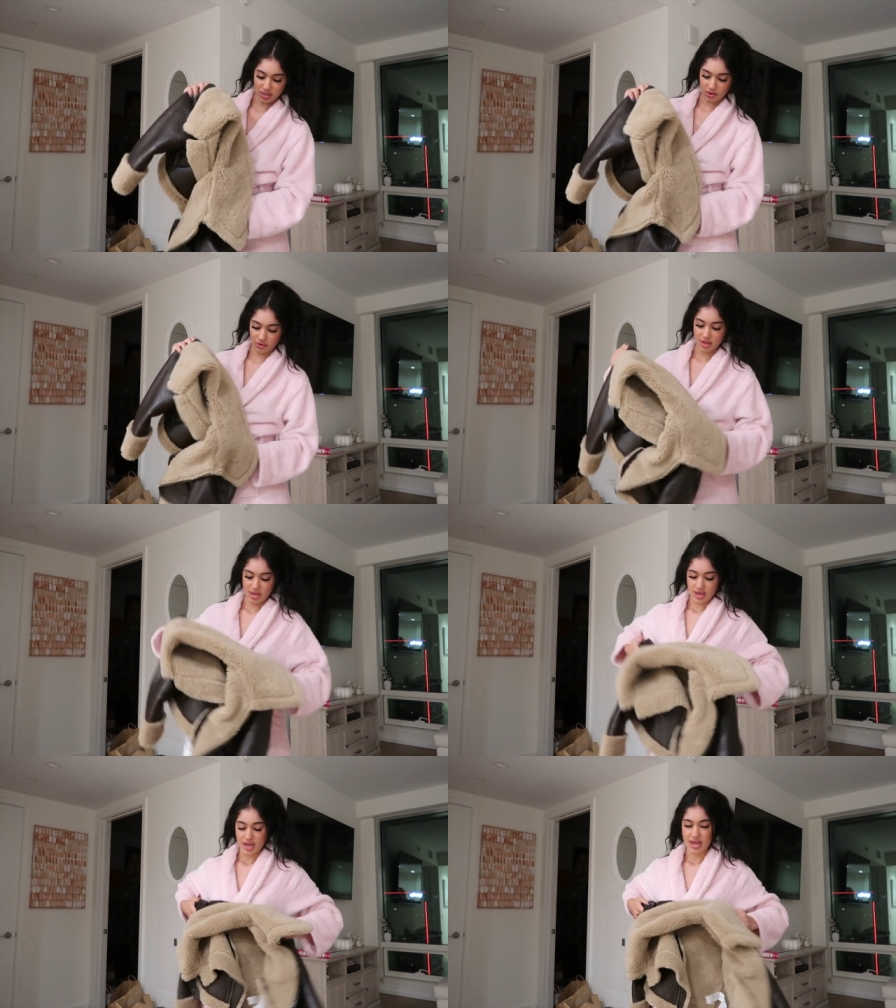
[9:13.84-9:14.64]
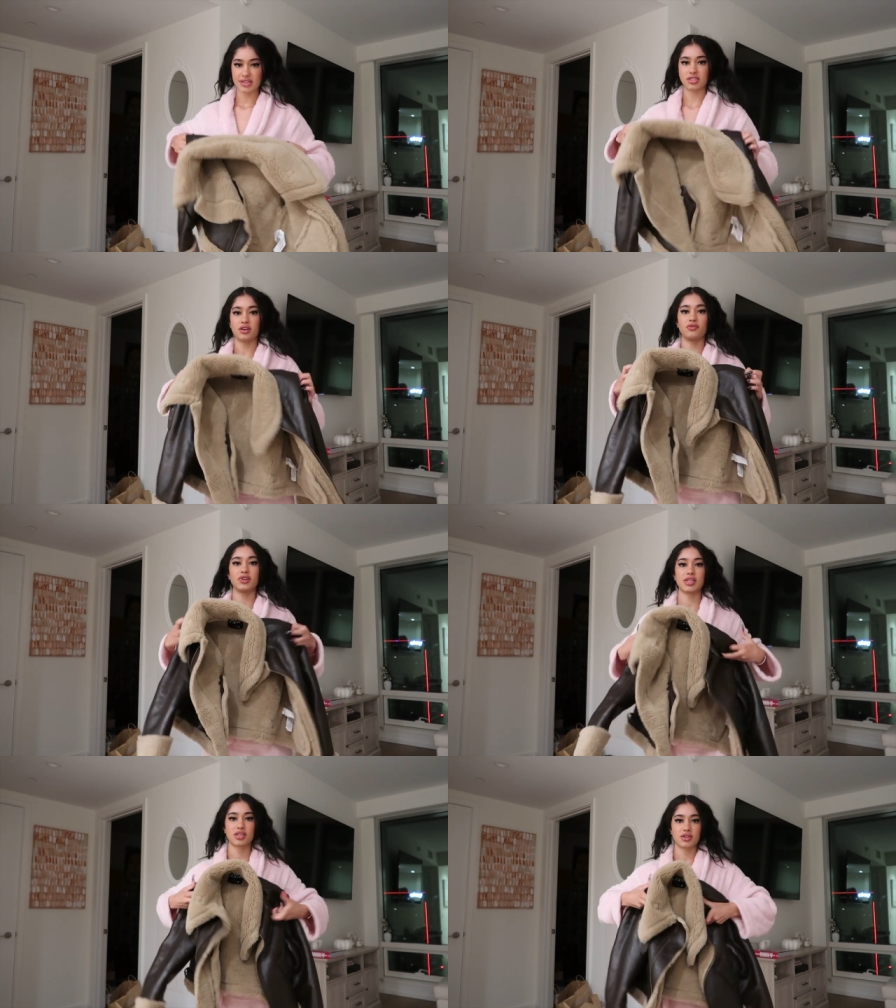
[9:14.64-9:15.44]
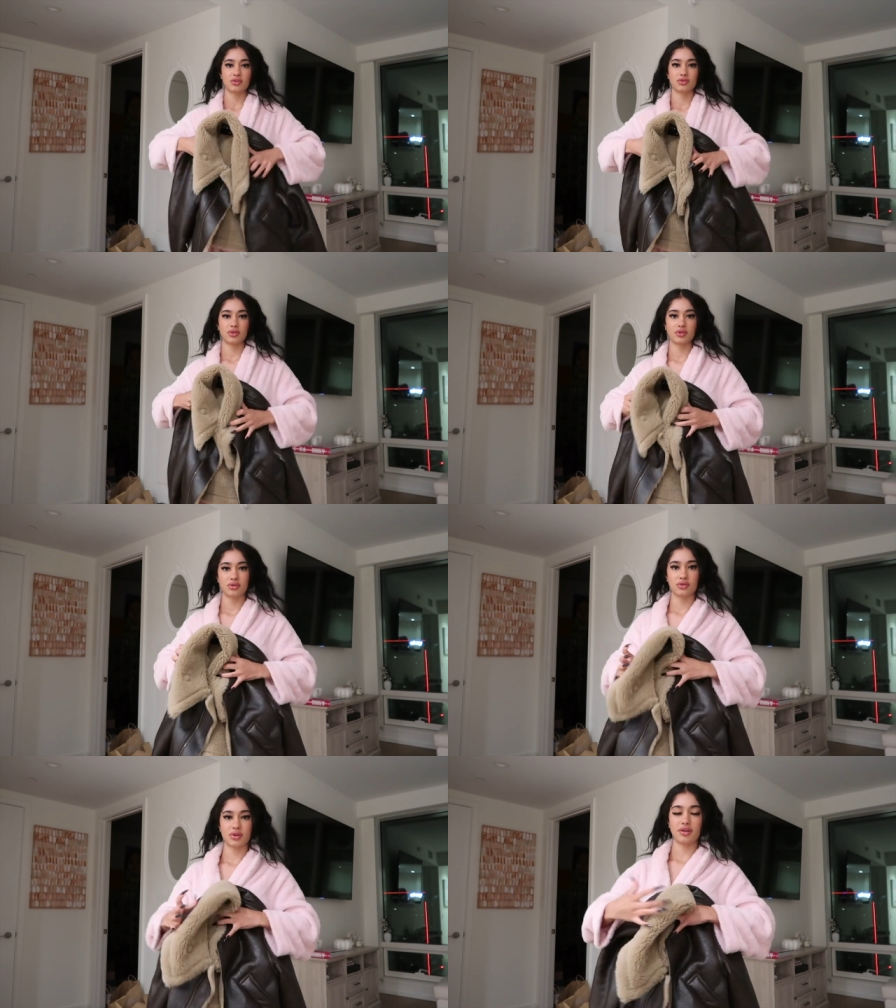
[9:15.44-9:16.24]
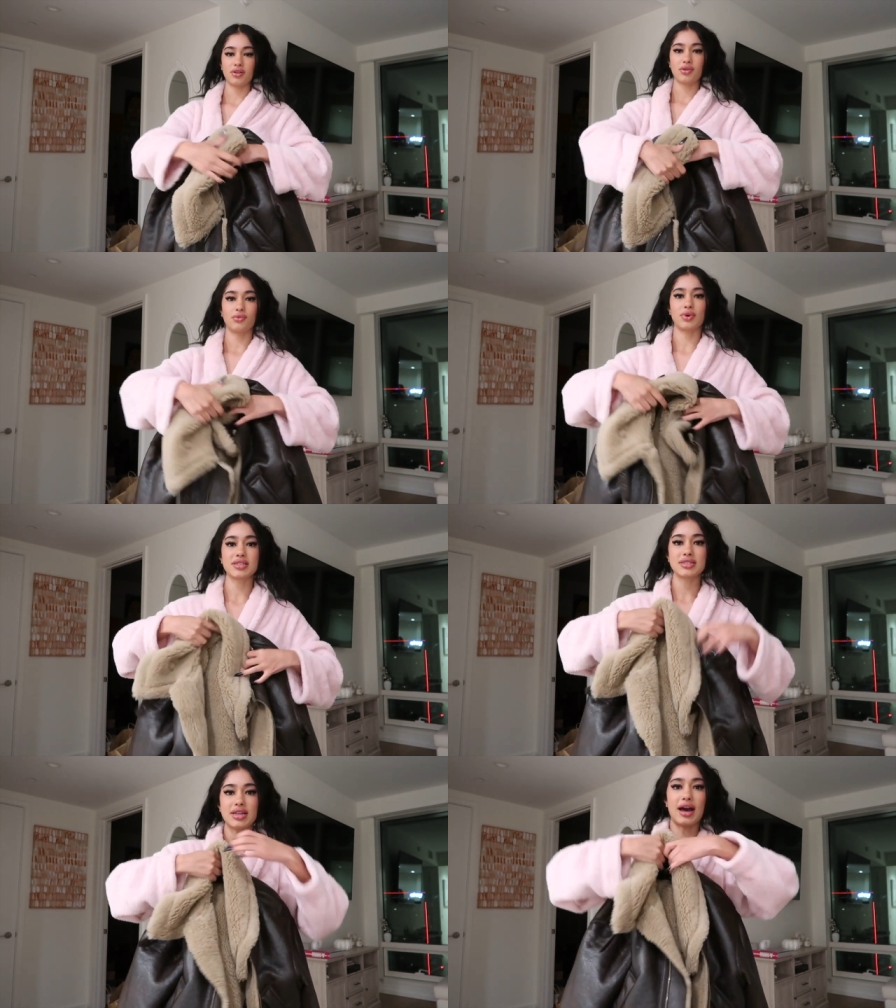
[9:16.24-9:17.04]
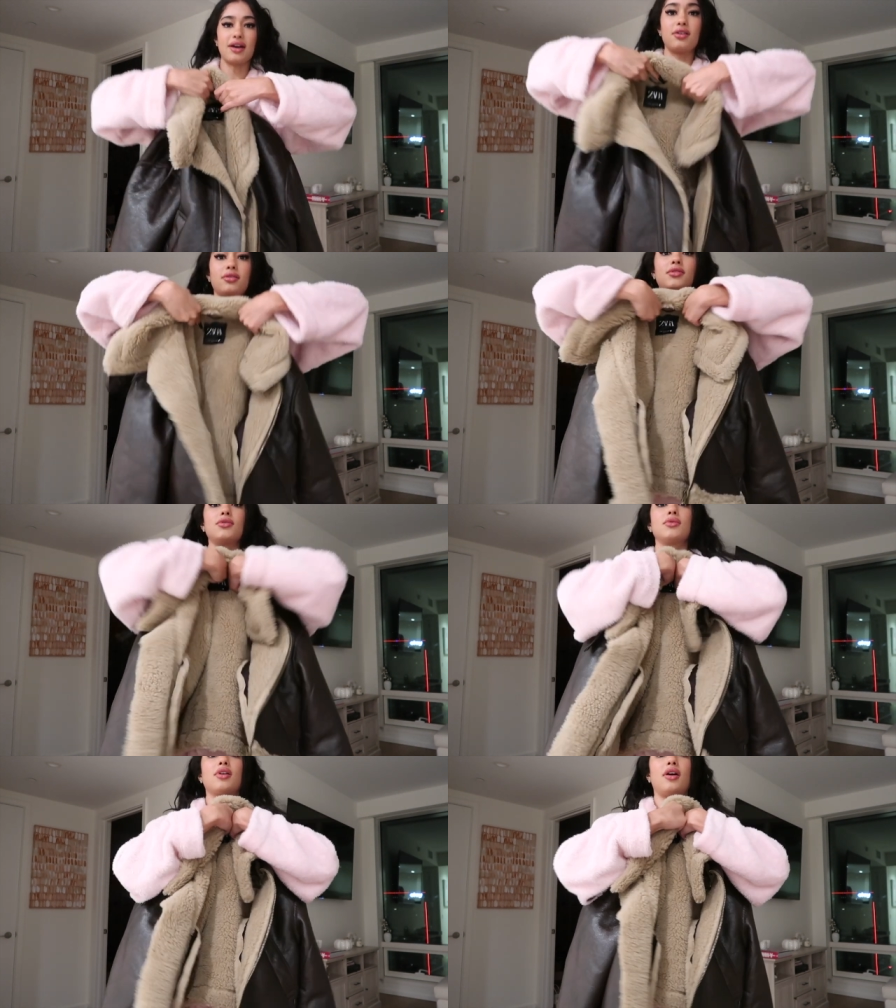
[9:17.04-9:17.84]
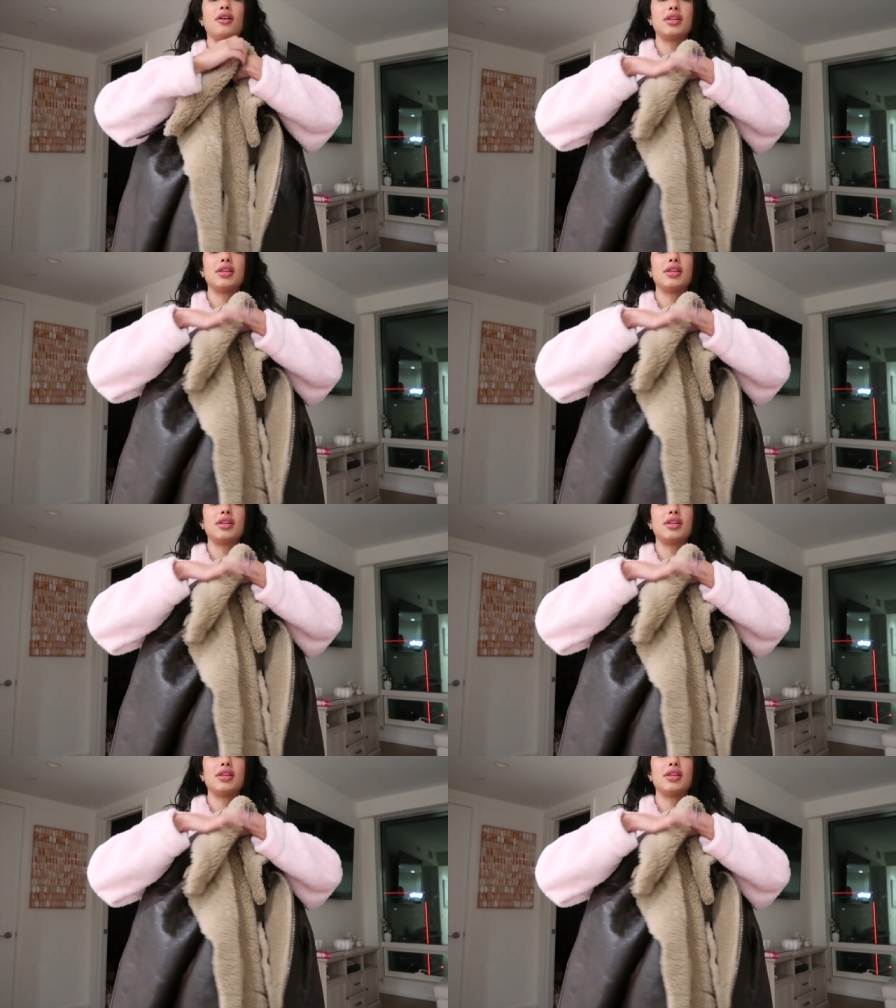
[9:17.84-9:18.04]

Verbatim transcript: so it's a really cute i don't know what style you would call